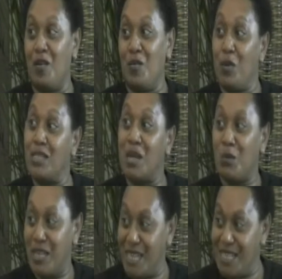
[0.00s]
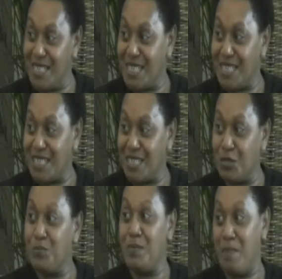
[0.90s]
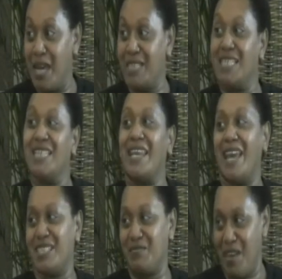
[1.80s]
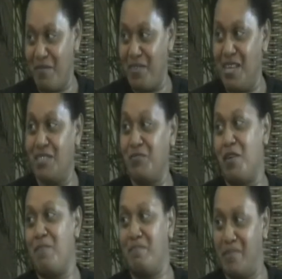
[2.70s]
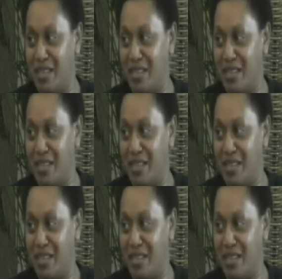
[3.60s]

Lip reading: what our needs to be met in the next 5 years from the